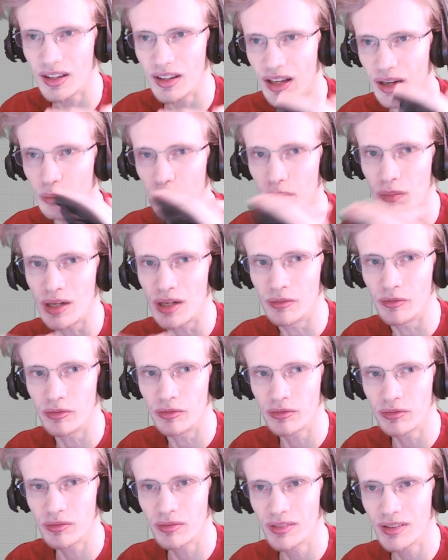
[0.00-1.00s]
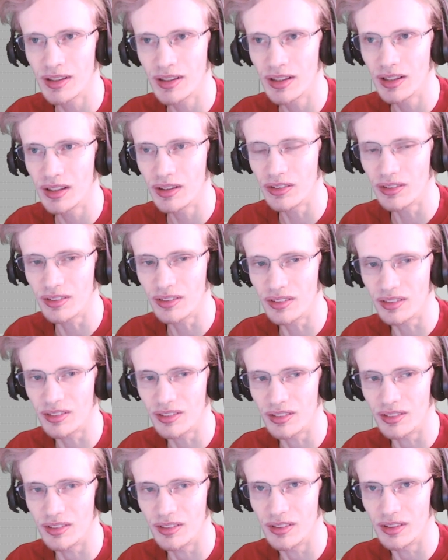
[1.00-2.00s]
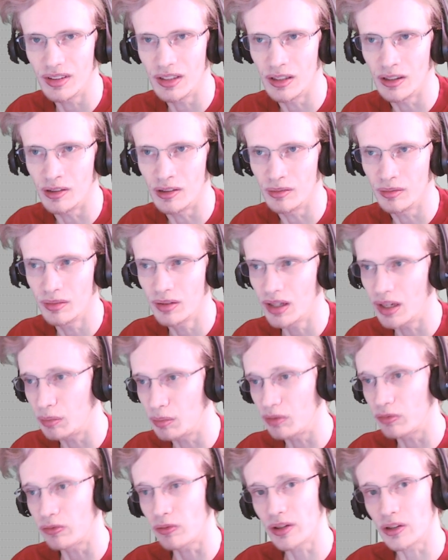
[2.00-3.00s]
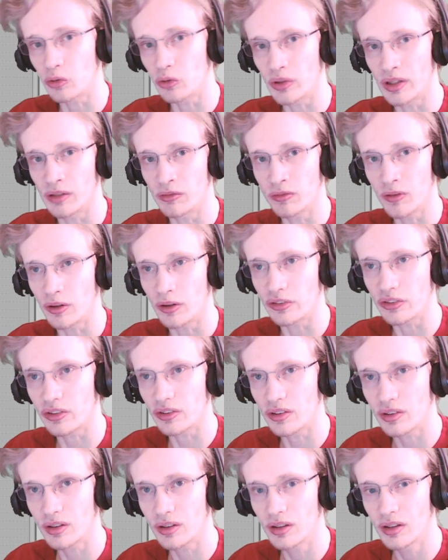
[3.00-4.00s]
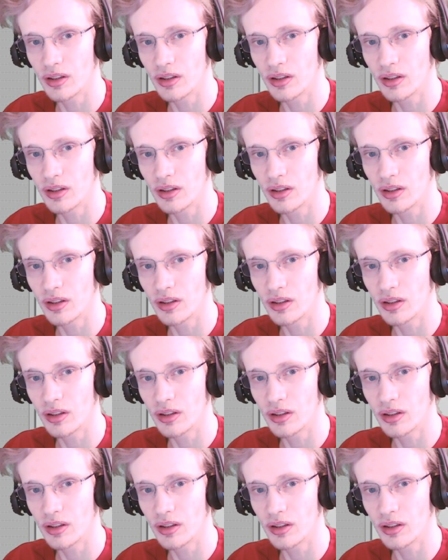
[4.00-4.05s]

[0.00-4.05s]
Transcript: a month, you know, and before the 21st,